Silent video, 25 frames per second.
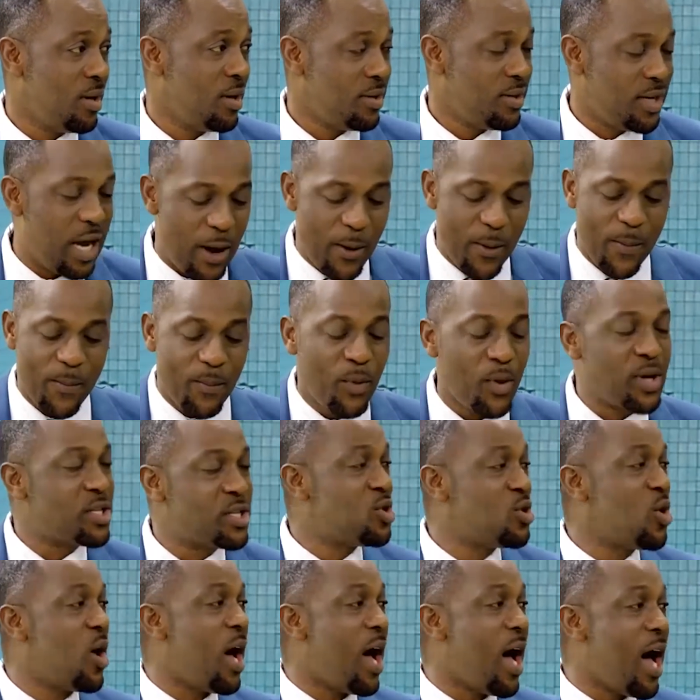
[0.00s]
Now, but
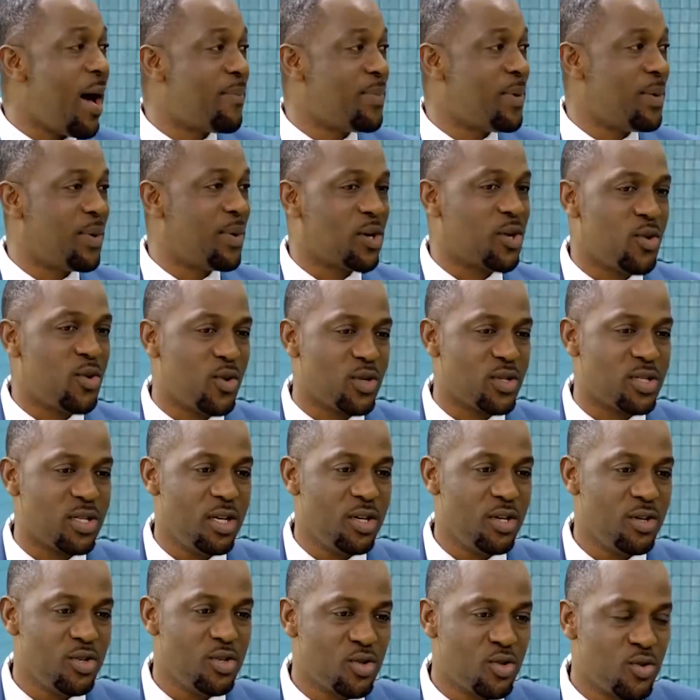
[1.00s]
it's not happening
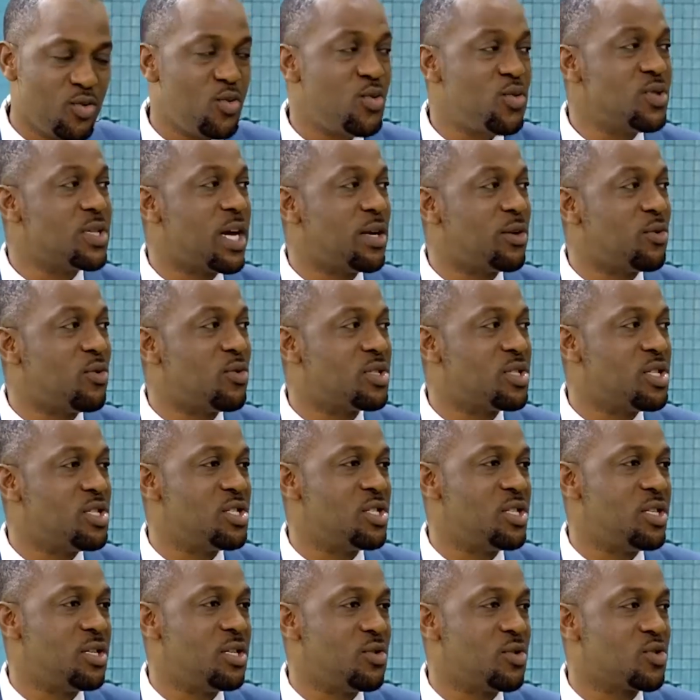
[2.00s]
because schools are not
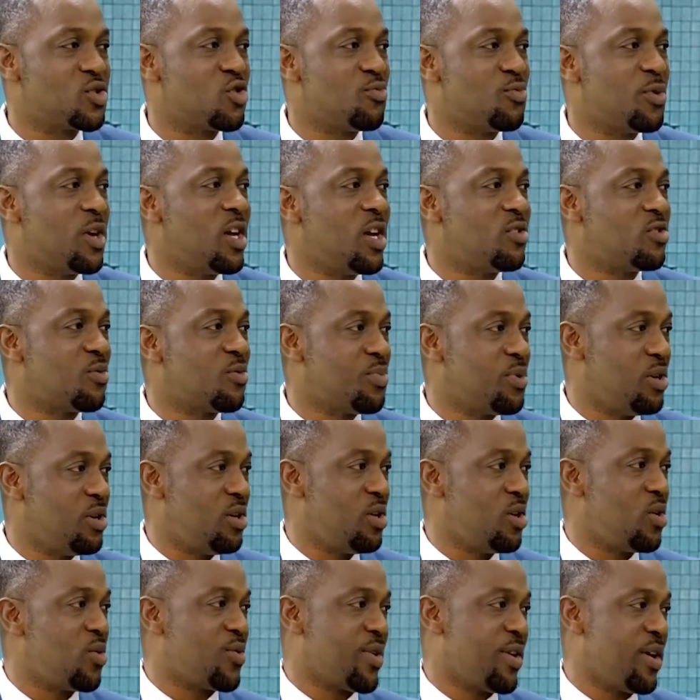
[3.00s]
teaching us to be
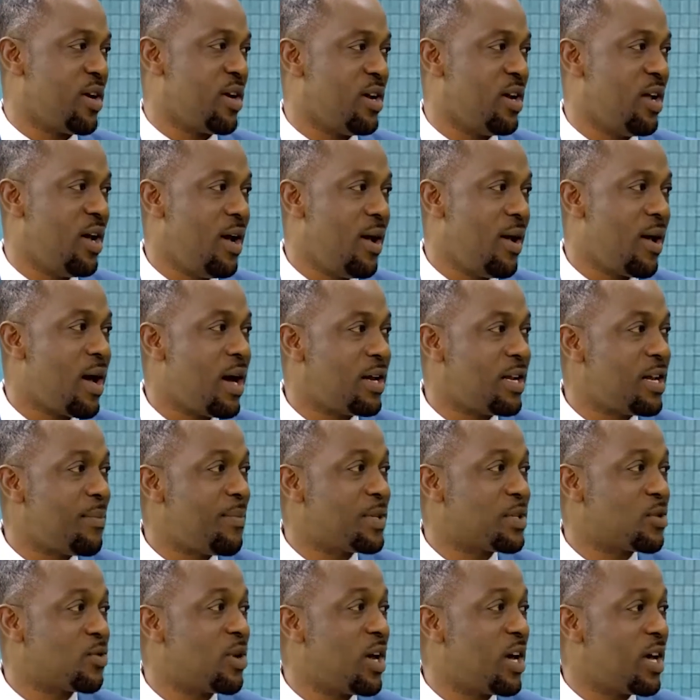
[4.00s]
entrepreneurial at that
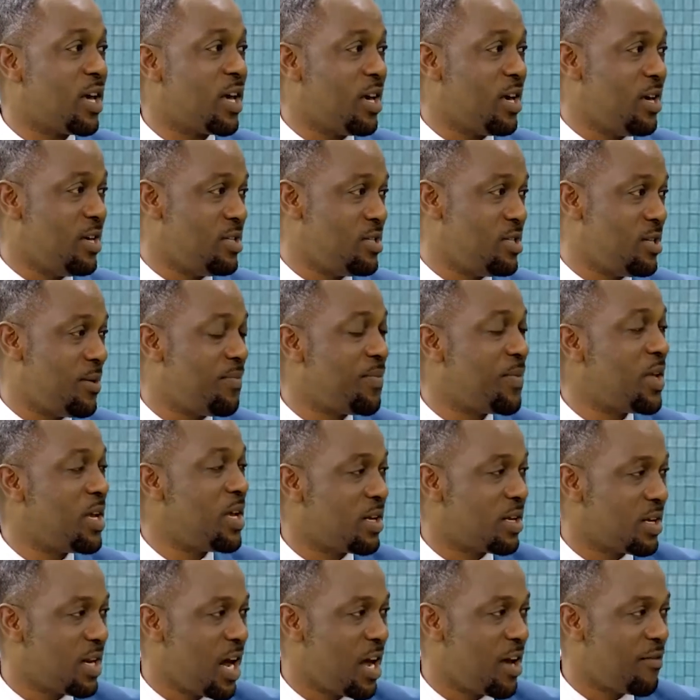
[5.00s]
particular age
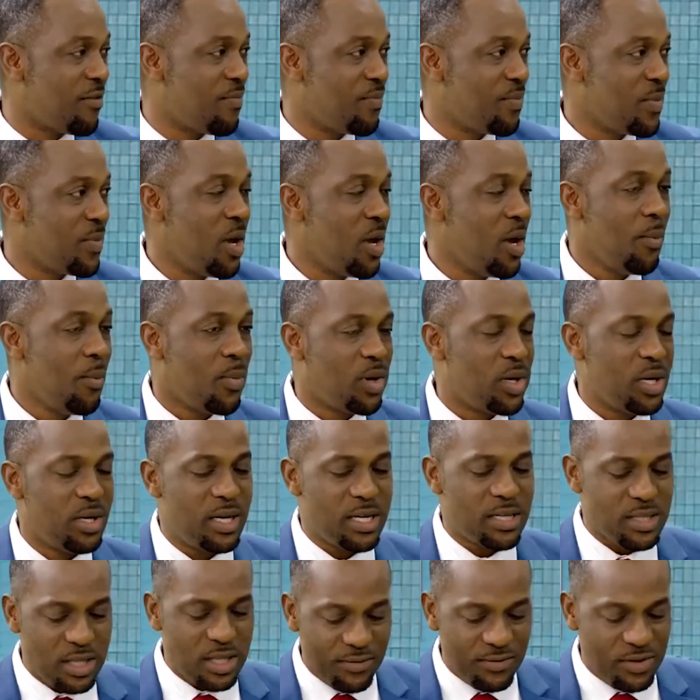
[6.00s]
in life. But then
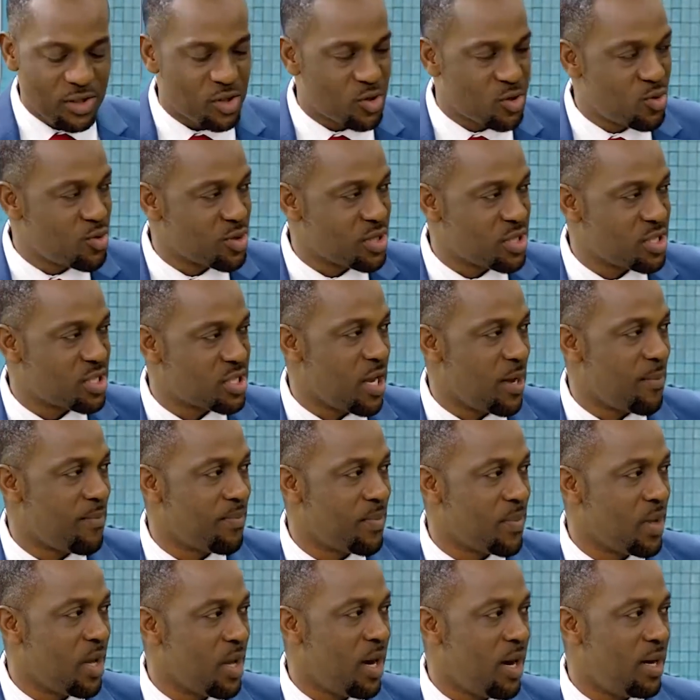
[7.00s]
let's leave the school system
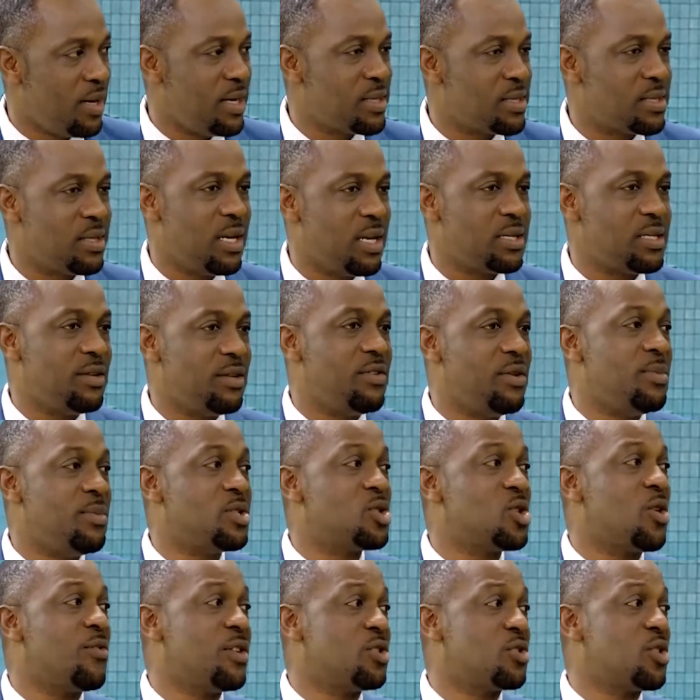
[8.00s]
and let's leave the
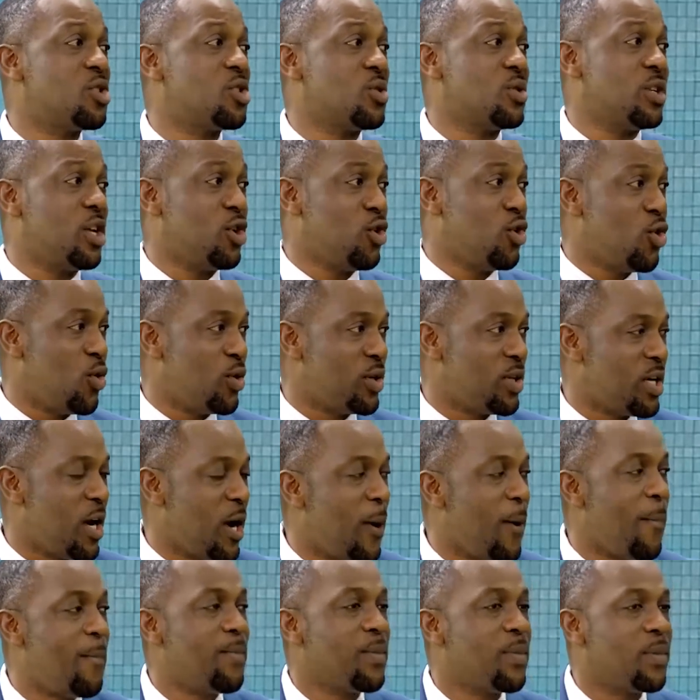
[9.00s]
Minister of Education alone
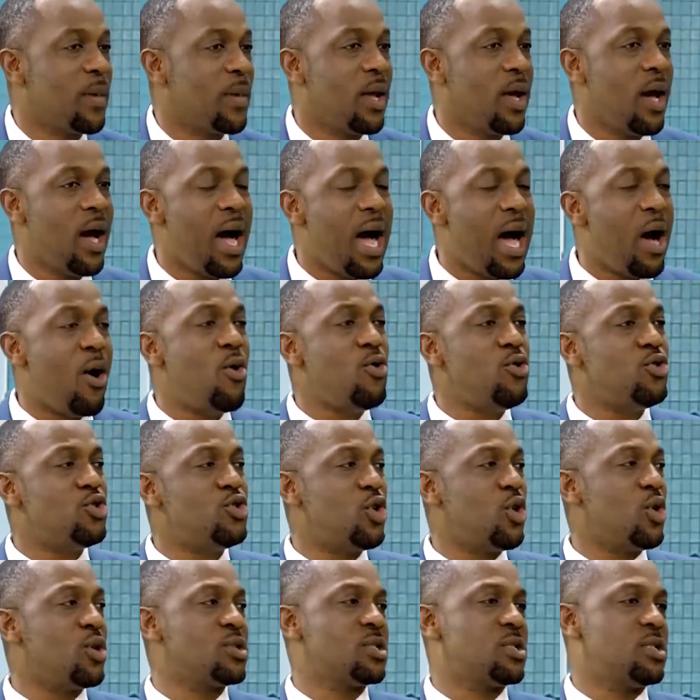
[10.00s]
now. How
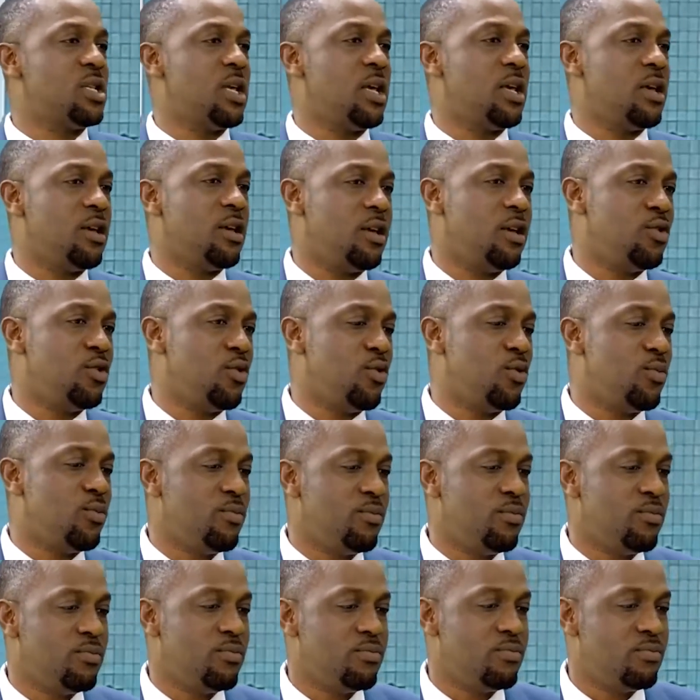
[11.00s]
does the, you know,
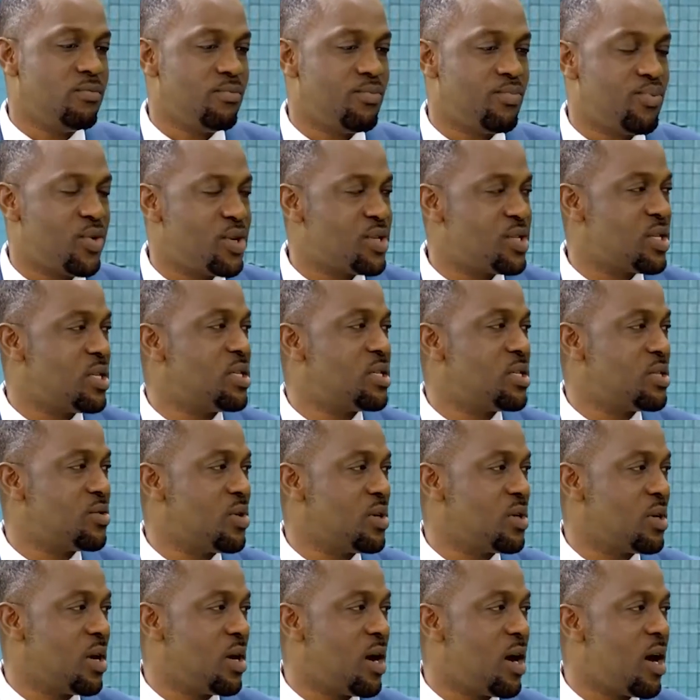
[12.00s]
present
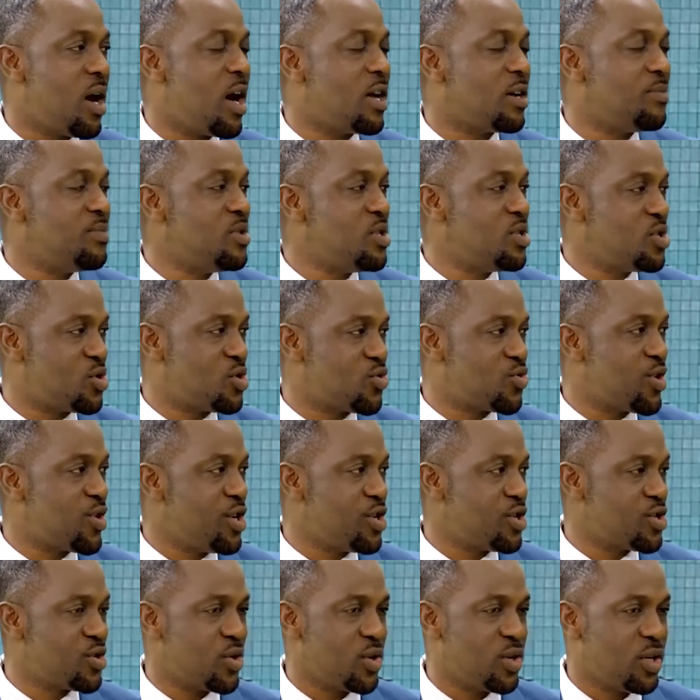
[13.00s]

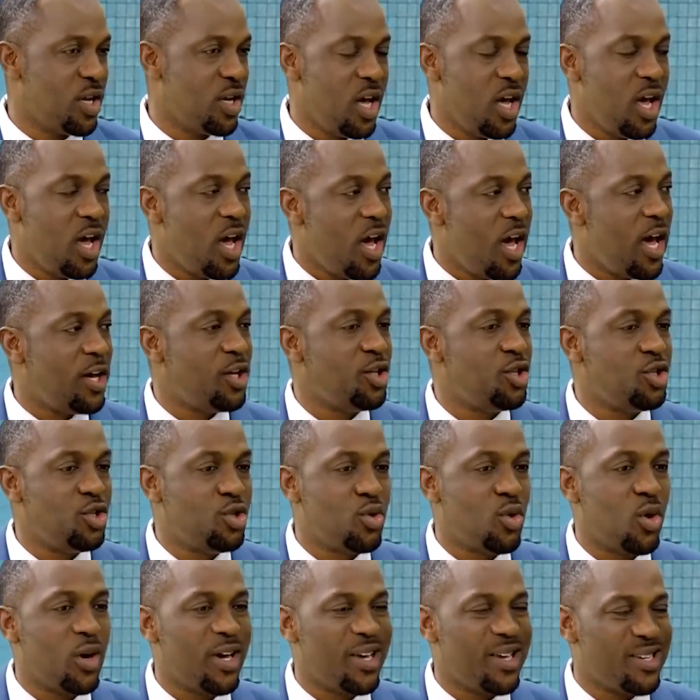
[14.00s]
administration
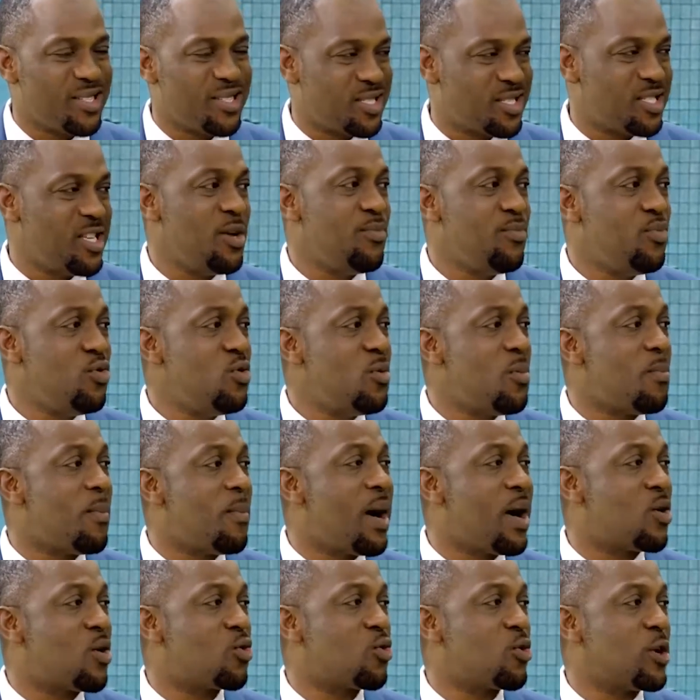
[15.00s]
ensure a stable
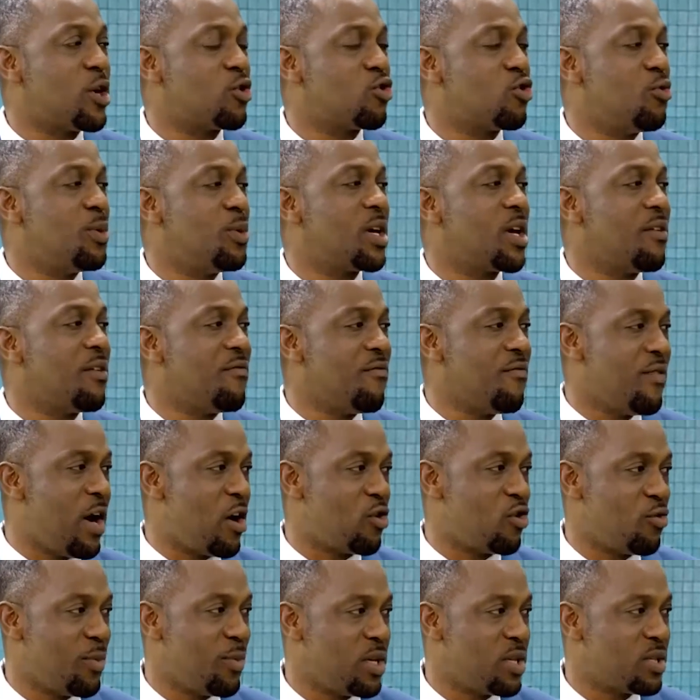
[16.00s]
macroeconomic
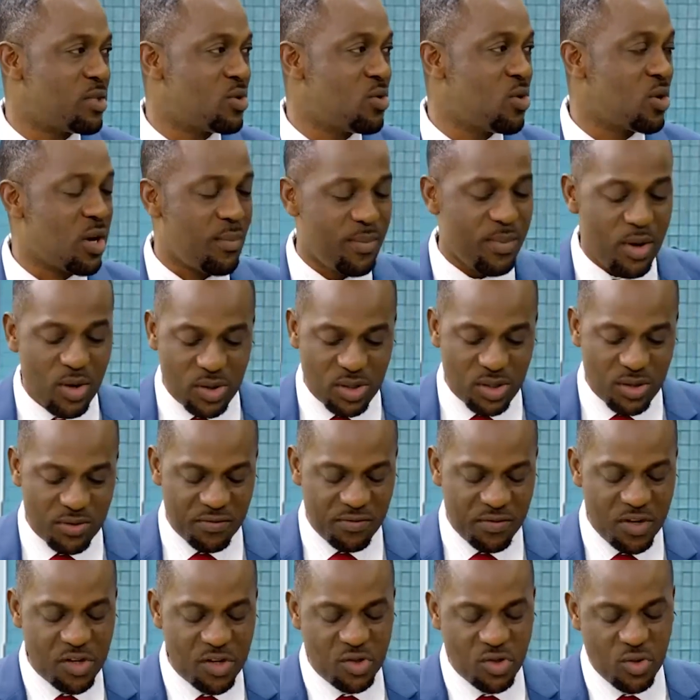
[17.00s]
environment? Talk about
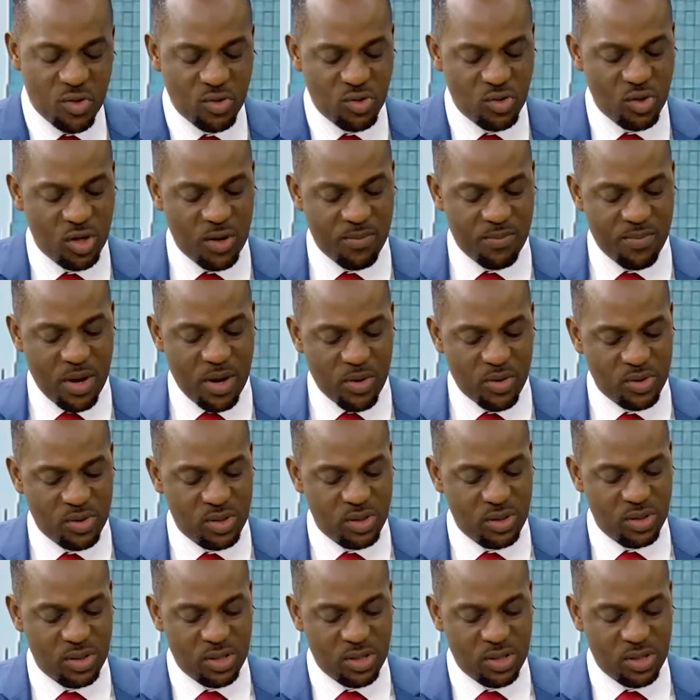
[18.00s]
inflation, talk about